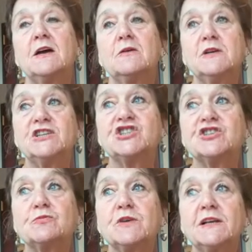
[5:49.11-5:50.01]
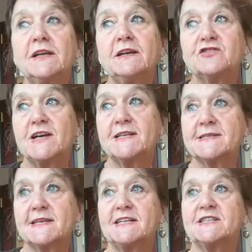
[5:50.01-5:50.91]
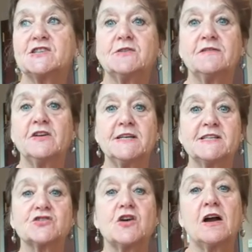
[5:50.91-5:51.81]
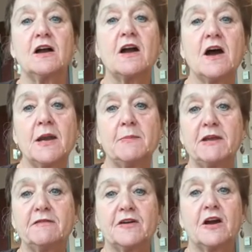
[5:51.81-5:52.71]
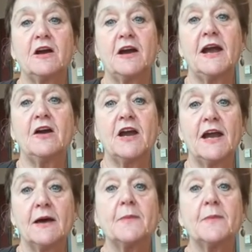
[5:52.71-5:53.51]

which really translates to a very strong economy for our area.